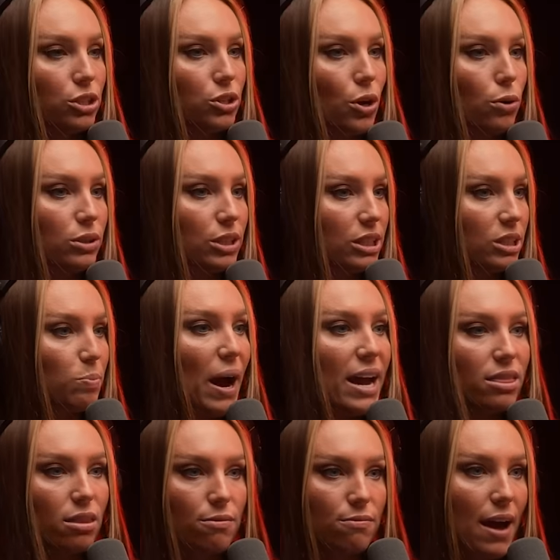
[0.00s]
So
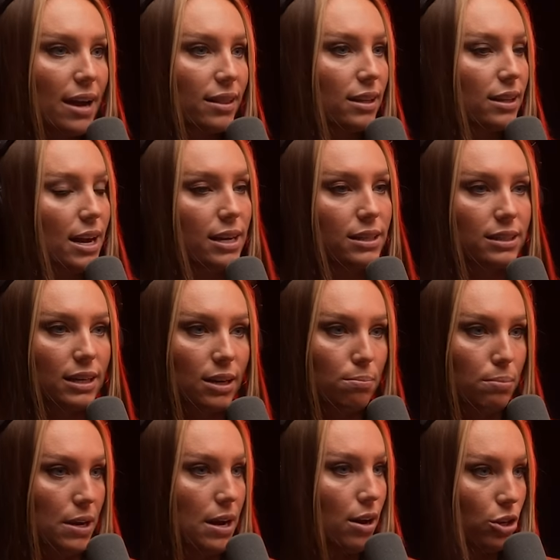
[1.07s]
despite the fact that they had said,
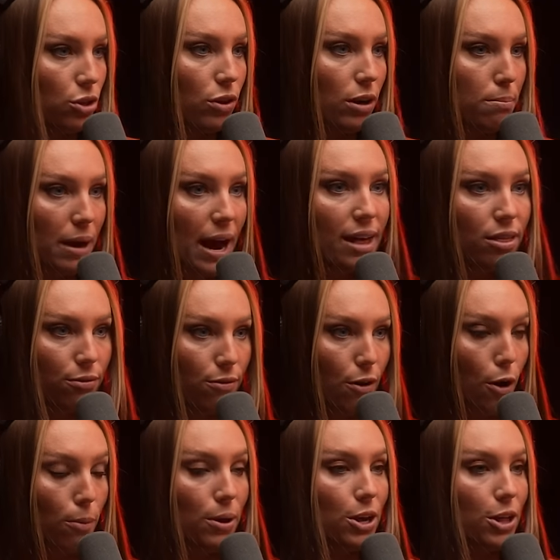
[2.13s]
Pierre, you can buy the
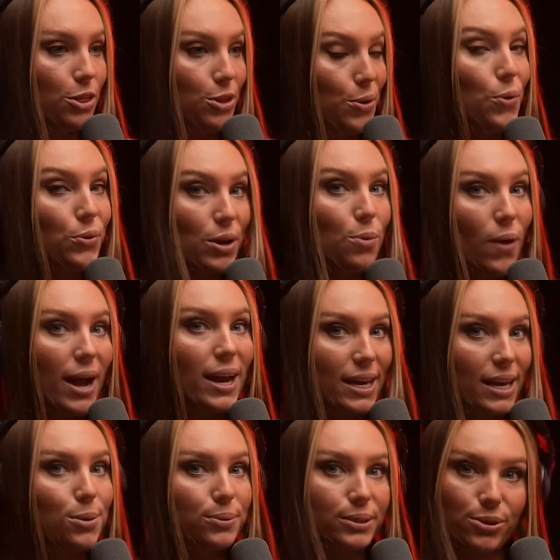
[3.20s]
farm, the only way
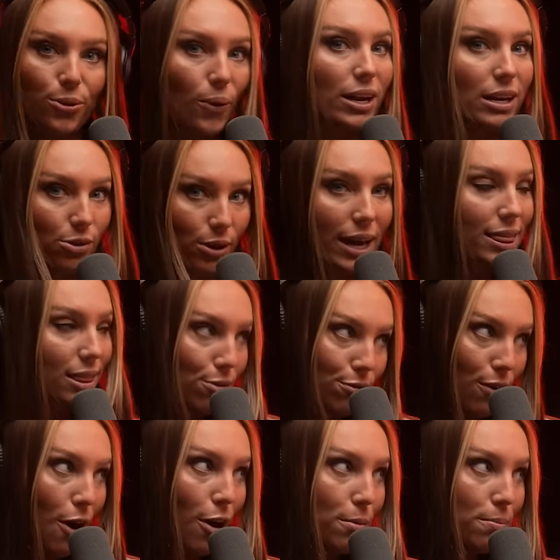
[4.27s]
he was going to get the
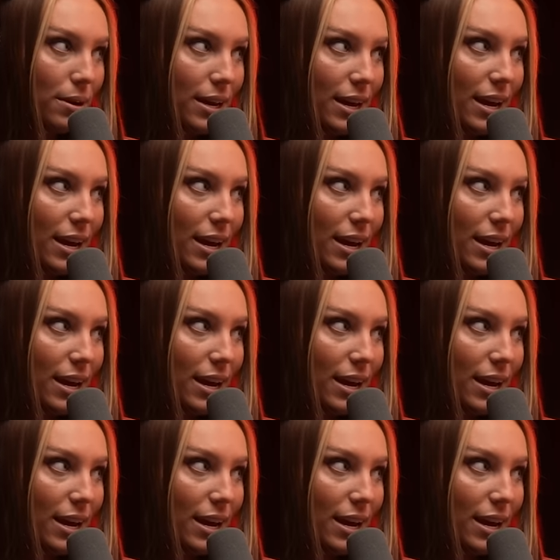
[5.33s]
farm